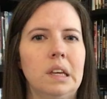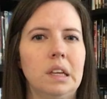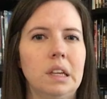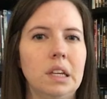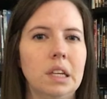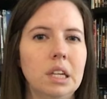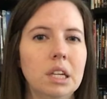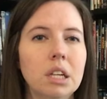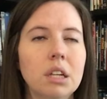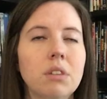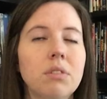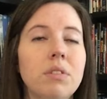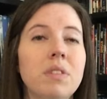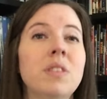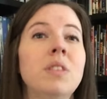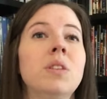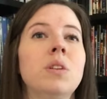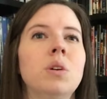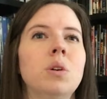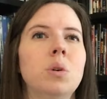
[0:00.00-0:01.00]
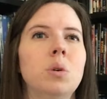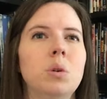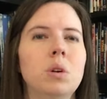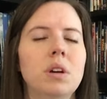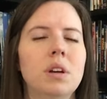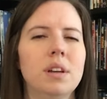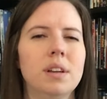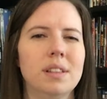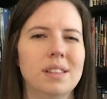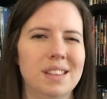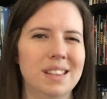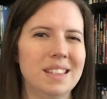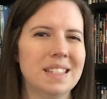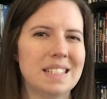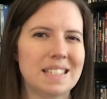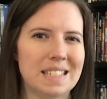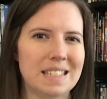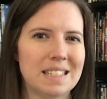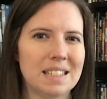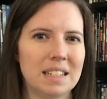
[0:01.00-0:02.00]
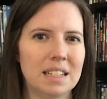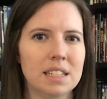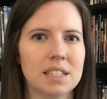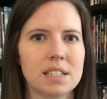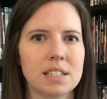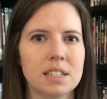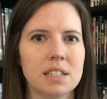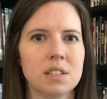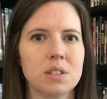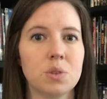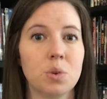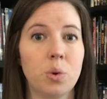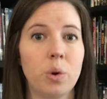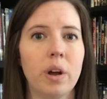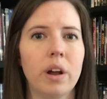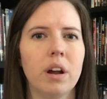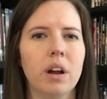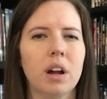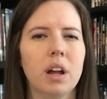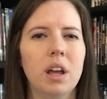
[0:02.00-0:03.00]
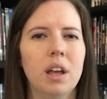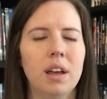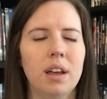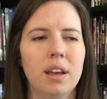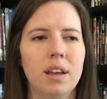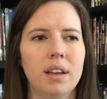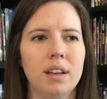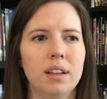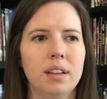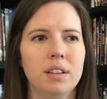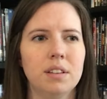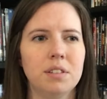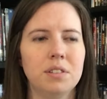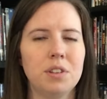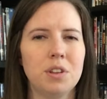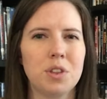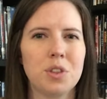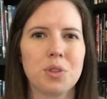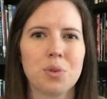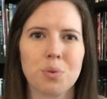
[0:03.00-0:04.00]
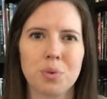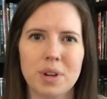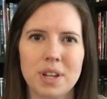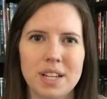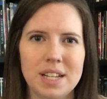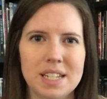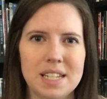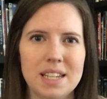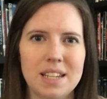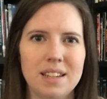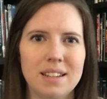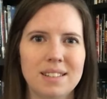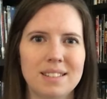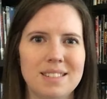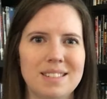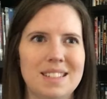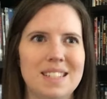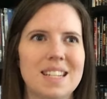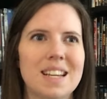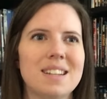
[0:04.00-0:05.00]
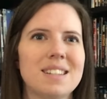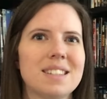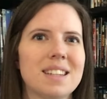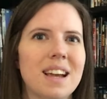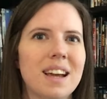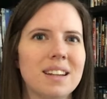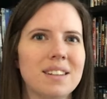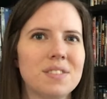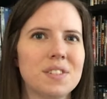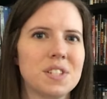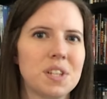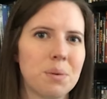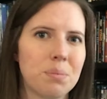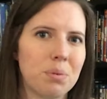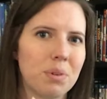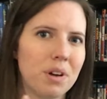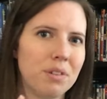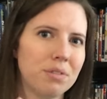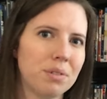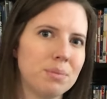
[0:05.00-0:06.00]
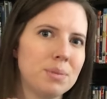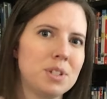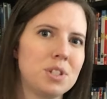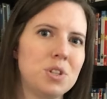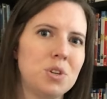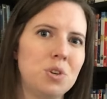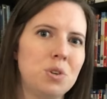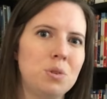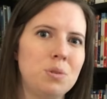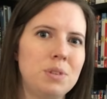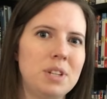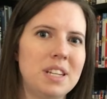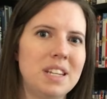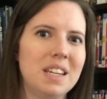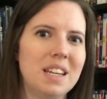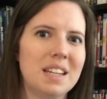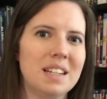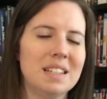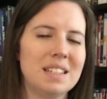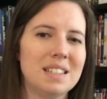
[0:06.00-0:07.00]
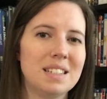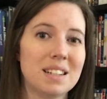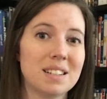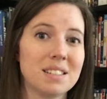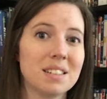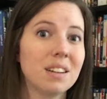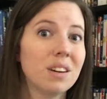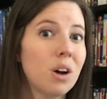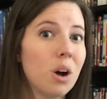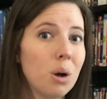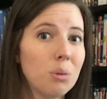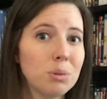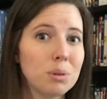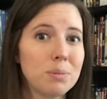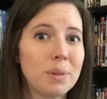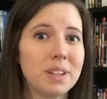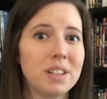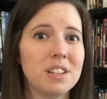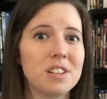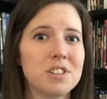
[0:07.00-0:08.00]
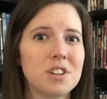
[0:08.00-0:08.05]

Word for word: Even though this is an instance where the 3D does kind of separate from the 2D and doesn't complement each